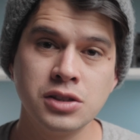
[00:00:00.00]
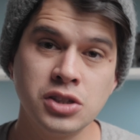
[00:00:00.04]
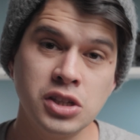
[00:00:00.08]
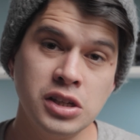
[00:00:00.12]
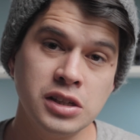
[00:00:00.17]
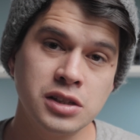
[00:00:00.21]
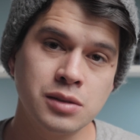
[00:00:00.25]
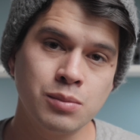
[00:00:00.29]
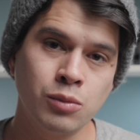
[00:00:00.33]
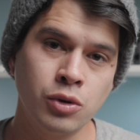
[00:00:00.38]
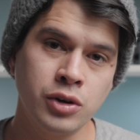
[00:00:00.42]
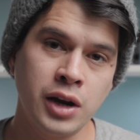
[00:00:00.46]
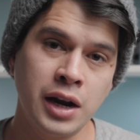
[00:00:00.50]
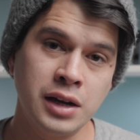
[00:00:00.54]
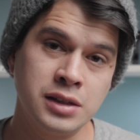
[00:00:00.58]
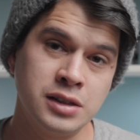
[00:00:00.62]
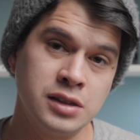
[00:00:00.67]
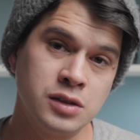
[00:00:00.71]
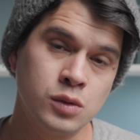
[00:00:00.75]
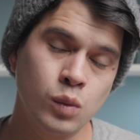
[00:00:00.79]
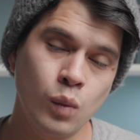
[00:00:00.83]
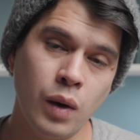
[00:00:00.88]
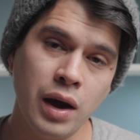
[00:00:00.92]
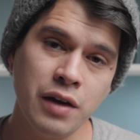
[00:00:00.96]
She's
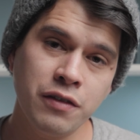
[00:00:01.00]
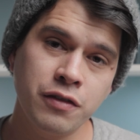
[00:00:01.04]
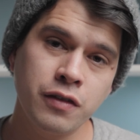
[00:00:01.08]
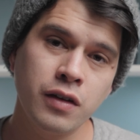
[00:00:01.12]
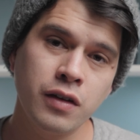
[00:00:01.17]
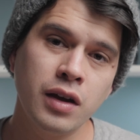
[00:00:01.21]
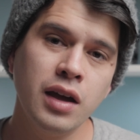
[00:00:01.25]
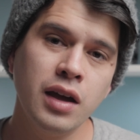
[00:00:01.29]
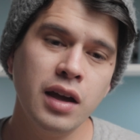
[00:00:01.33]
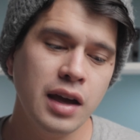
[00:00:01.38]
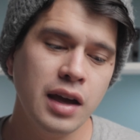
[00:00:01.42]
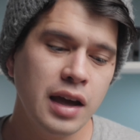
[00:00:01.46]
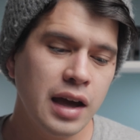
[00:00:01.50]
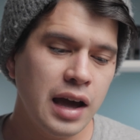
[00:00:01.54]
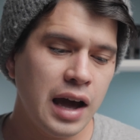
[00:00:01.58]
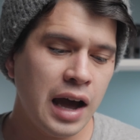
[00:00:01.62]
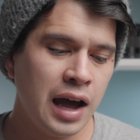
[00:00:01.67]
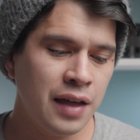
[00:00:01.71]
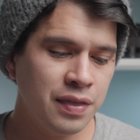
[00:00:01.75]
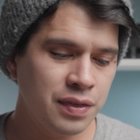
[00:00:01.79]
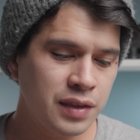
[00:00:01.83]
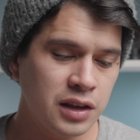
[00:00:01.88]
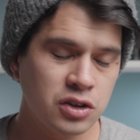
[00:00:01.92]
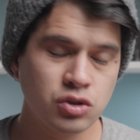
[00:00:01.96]
Monaris's wife,
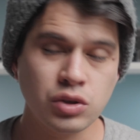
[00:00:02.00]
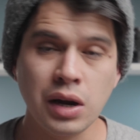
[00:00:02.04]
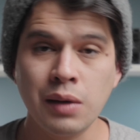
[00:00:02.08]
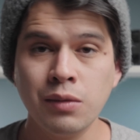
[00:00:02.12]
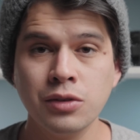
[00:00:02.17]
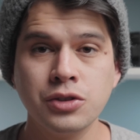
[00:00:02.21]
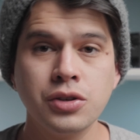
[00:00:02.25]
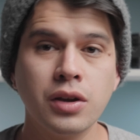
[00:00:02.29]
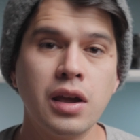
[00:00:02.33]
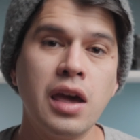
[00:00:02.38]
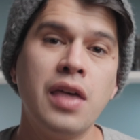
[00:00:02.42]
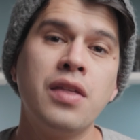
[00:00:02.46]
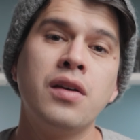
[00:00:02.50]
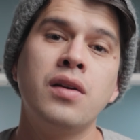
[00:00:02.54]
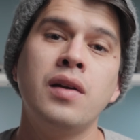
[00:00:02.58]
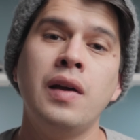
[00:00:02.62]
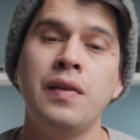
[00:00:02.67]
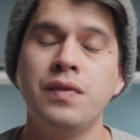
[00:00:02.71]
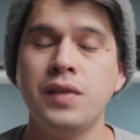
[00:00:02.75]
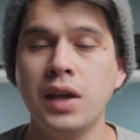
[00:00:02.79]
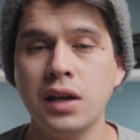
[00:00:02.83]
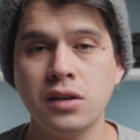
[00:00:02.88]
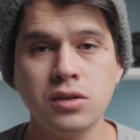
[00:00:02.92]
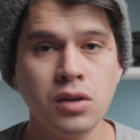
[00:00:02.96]
and they travel together
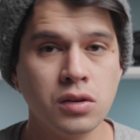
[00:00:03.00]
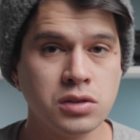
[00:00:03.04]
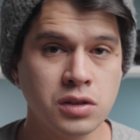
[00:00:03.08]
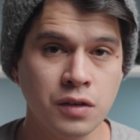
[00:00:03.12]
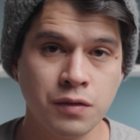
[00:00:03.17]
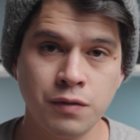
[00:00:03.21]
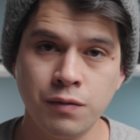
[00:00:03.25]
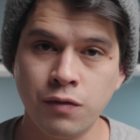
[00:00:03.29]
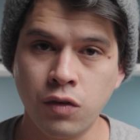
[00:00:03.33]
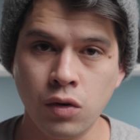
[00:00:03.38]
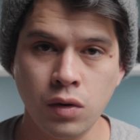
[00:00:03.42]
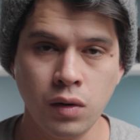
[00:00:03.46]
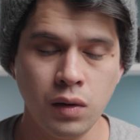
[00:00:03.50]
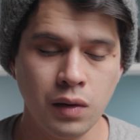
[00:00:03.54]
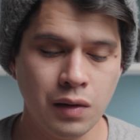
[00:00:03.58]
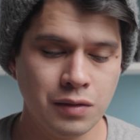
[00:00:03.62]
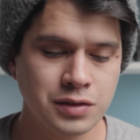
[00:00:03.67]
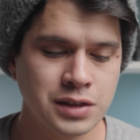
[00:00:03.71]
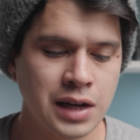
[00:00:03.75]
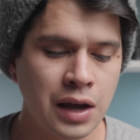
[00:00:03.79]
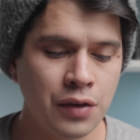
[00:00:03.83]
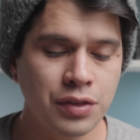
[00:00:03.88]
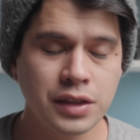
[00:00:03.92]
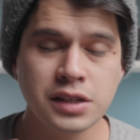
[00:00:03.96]
and take lots of
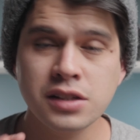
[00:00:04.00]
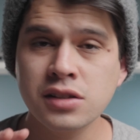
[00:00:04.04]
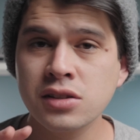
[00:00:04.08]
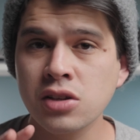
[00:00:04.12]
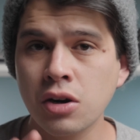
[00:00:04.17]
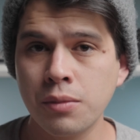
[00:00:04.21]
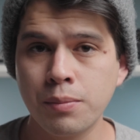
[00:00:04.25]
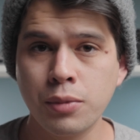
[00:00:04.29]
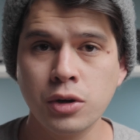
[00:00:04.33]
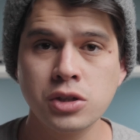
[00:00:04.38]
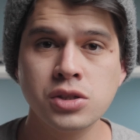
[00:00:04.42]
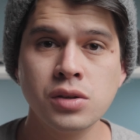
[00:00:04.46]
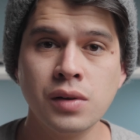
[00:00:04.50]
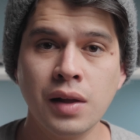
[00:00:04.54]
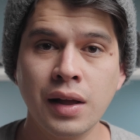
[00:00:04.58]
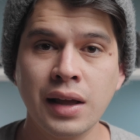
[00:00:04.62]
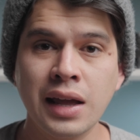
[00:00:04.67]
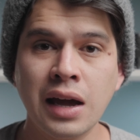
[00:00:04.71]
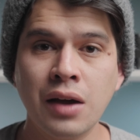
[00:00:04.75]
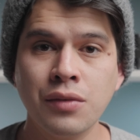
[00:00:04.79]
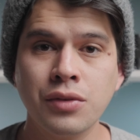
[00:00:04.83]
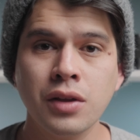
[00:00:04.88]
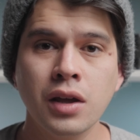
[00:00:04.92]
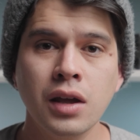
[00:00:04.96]
photographs. Now, this is her personal
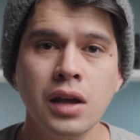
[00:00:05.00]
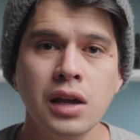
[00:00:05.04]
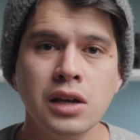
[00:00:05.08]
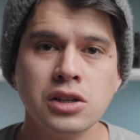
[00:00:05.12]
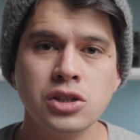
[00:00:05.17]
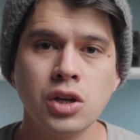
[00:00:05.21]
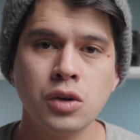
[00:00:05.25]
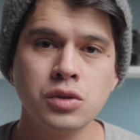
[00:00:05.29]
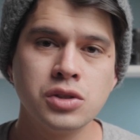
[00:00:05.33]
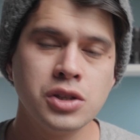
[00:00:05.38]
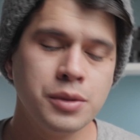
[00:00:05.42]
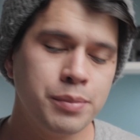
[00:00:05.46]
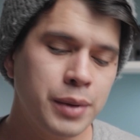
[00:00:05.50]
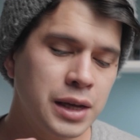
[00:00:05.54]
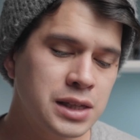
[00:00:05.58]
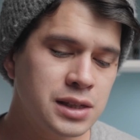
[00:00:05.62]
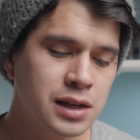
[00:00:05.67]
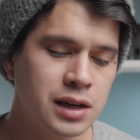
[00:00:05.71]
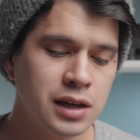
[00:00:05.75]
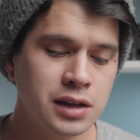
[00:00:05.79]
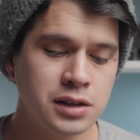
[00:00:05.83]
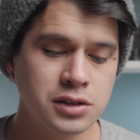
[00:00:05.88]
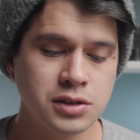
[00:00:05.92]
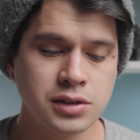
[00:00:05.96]
account, so she
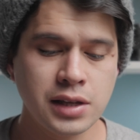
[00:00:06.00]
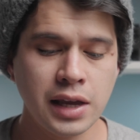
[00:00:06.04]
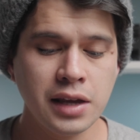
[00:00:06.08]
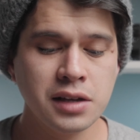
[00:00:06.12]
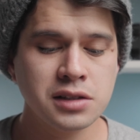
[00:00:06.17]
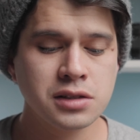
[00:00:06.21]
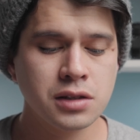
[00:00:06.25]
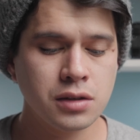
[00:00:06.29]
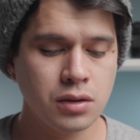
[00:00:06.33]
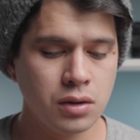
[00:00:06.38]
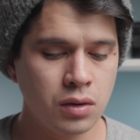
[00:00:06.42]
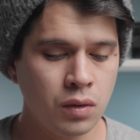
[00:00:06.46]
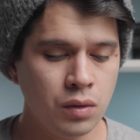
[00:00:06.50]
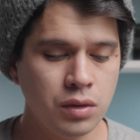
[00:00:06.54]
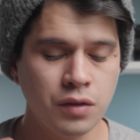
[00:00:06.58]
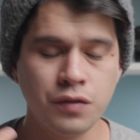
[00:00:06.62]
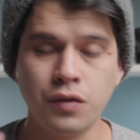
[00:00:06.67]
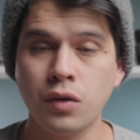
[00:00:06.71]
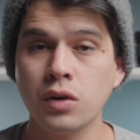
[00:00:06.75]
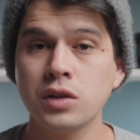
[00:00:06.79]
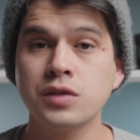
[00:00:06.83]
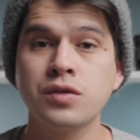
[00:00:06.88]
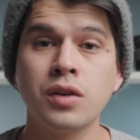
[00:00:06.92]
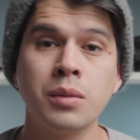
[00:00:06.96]
basically takes all the
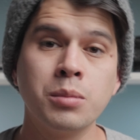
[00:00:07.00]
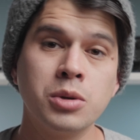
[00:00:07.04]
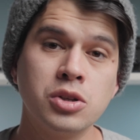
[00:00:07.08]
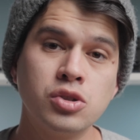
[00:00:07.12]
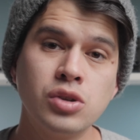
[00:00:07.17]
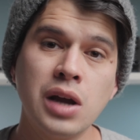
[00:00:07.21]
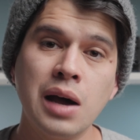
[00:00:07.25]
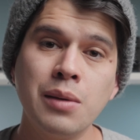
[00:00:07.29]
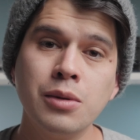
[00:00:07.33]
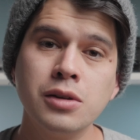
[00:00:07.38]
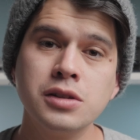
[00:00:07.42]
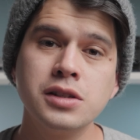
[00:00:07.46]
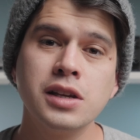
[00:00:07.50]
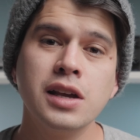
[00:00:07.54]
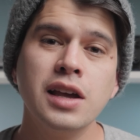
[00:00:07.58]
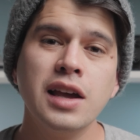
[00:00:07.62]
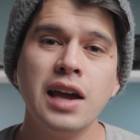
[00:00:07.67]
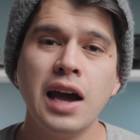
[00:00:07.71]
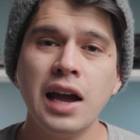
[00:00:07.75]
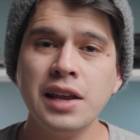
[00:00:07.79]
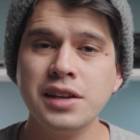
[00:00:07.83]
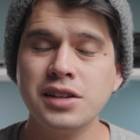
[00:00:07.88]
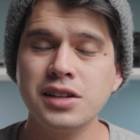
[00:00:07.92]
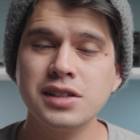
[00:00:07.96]
photos from her travels
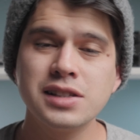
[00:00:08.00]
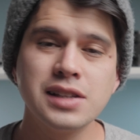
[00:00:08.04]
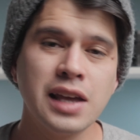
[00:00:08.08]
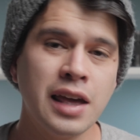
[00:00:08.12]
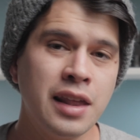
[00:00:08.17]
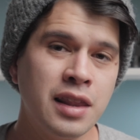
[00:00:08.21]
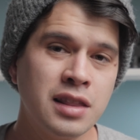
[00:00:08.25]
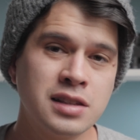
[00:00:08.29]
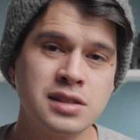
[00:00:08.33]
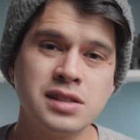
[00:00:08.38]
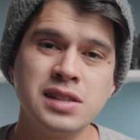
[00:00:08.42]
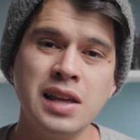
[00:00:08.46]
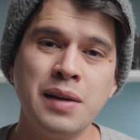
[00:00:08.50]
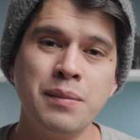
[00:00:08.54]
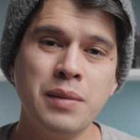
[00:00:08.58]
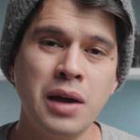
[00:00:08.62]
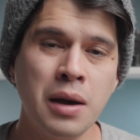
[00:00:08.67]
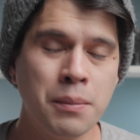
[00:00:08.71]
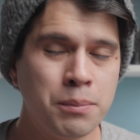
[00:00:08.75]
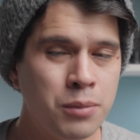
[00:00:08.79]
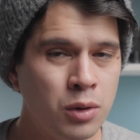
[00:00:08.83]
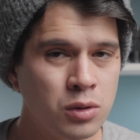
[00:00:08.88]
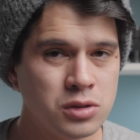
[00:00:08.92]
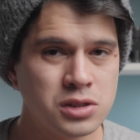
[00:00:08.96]
and just edits them
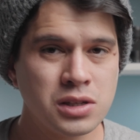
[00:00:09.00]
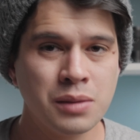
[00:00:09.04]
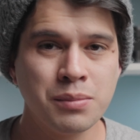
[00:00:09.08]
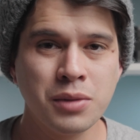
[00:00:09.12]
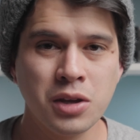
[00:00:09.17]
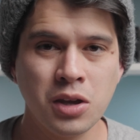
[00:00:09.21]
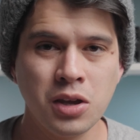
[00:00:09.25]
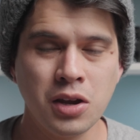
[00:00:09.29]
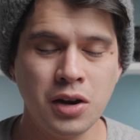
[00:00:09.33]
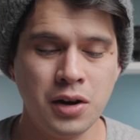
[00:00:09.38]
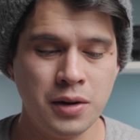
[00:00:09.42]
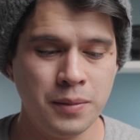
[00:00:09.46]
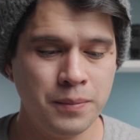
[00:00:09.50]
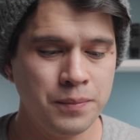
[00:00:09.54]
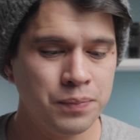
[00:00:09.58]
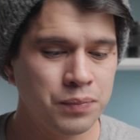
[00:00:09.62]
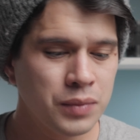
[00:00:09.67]
and posts them here.